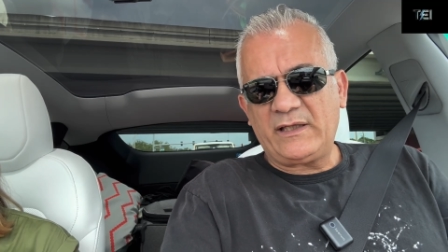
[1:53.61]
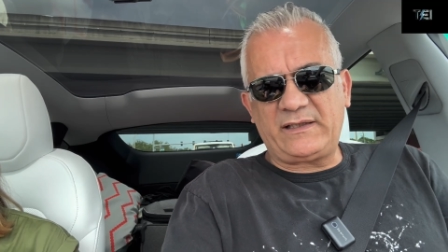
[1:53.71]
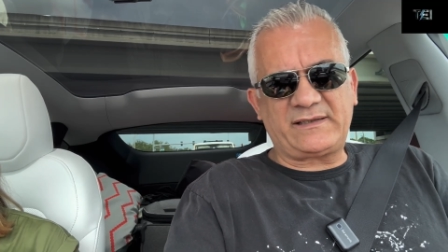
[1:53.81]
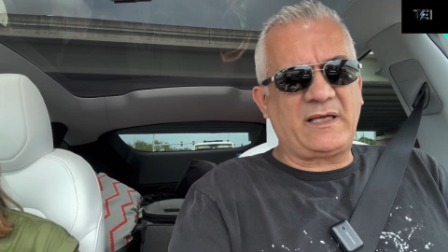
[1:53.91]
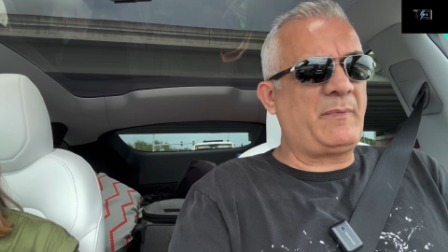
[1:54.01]

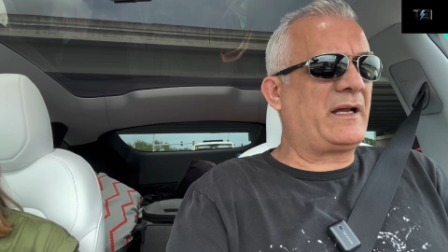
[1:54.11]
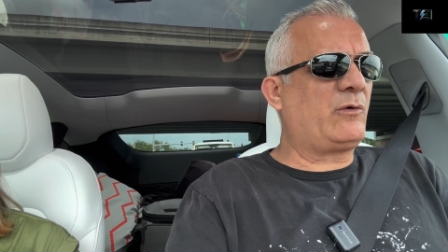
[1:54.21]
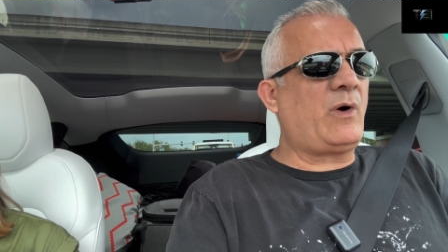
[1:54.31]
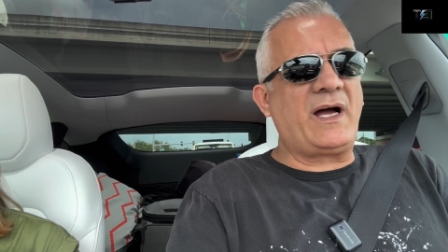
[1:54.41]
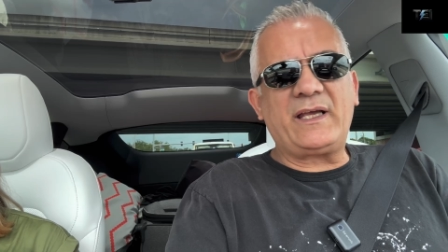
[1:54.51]
Tesla Model
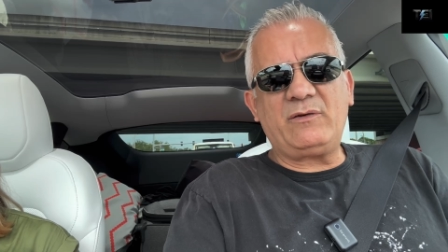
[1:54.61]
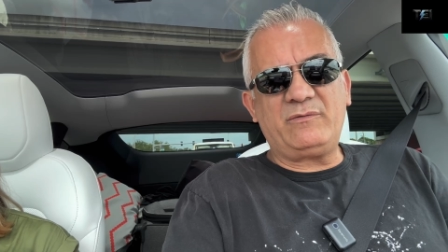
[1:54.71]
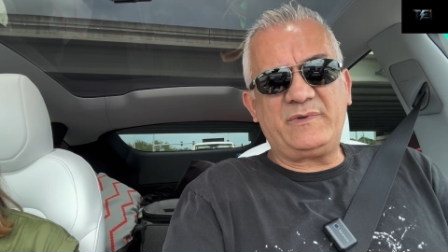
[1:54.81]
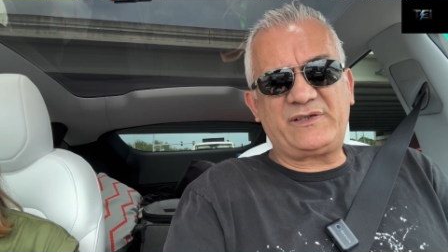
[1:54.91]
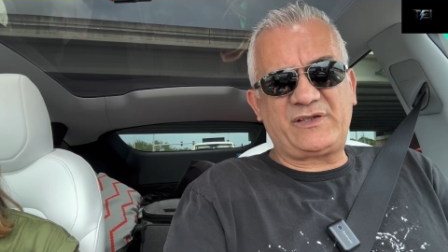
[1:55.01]
Y,
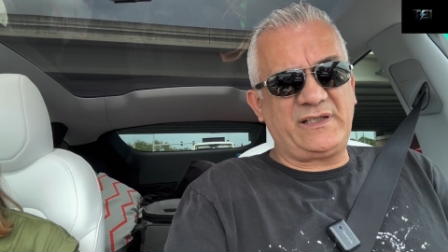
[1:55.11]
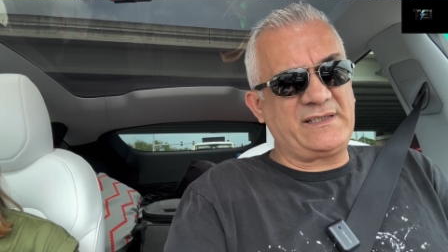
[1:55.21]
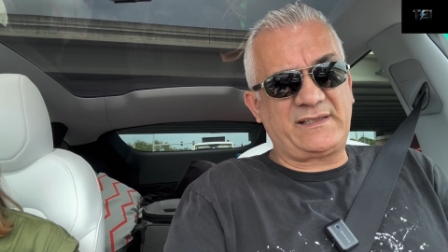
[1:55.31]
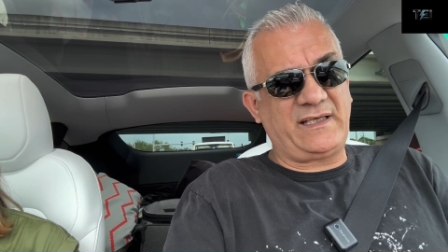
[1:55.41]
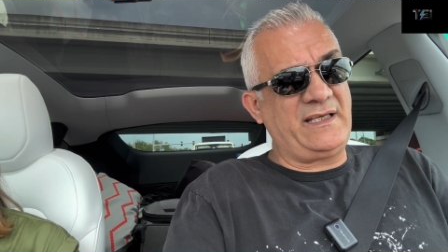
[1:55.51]
which
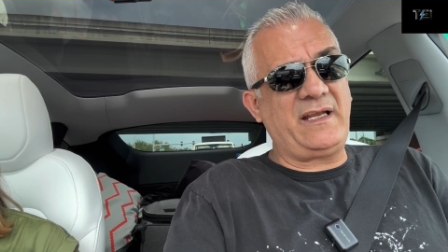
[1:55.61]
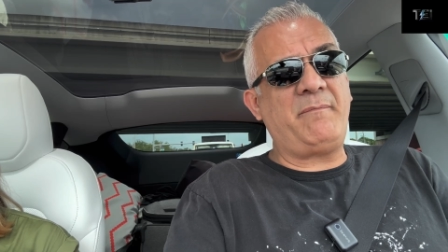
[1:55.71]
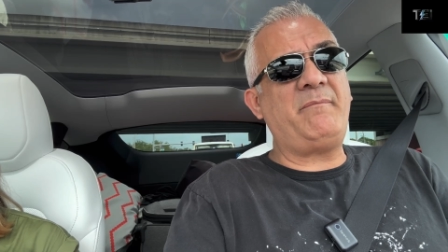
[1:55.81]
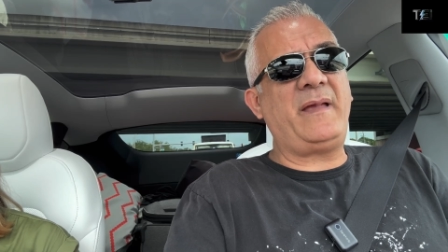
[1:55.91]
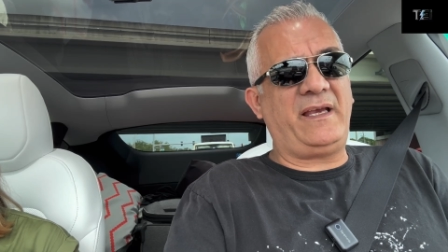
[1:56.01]
is an
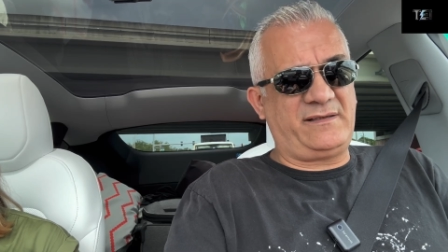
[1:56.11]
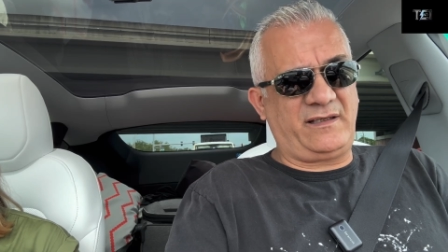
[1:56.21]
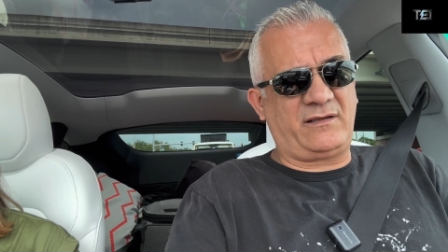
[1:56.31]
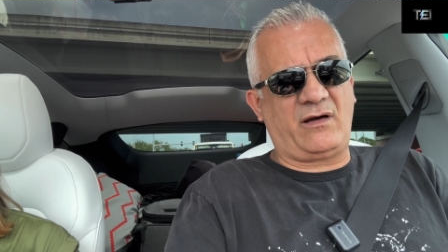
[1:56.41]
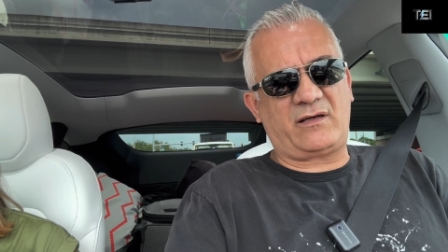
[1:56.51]

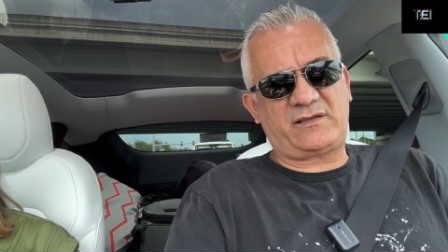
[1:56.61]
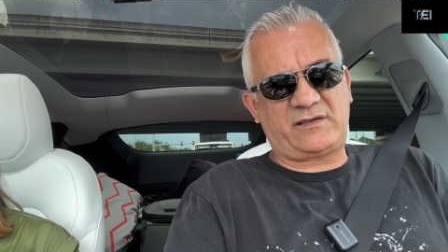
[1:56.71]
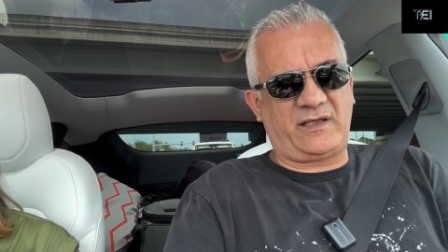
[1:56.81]
amazing car,